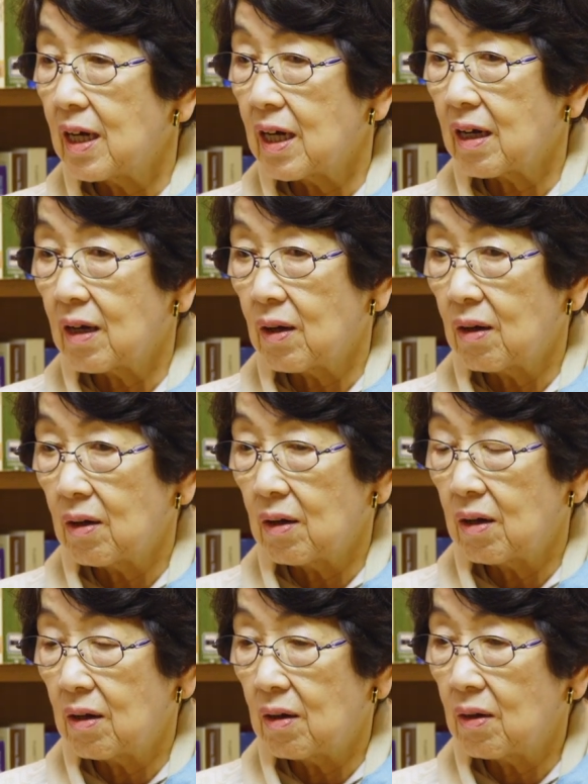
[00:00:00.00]
uh,
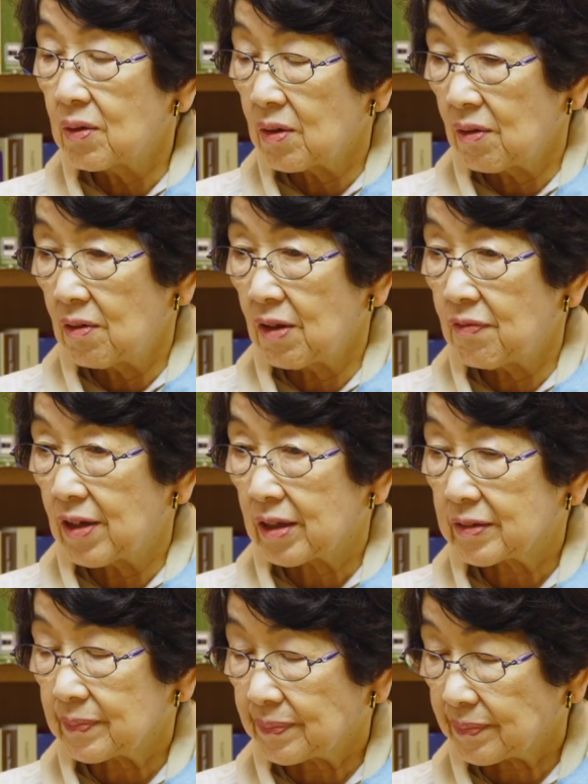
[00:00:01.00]

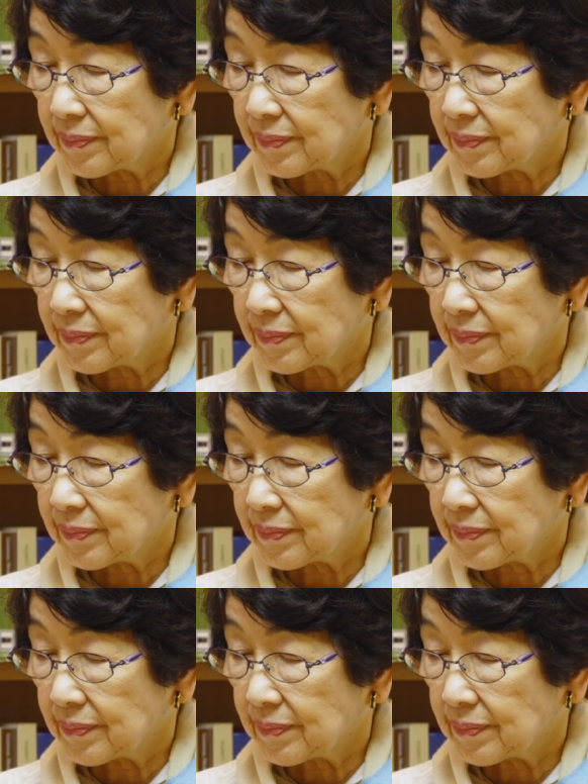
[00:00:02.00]
honorifics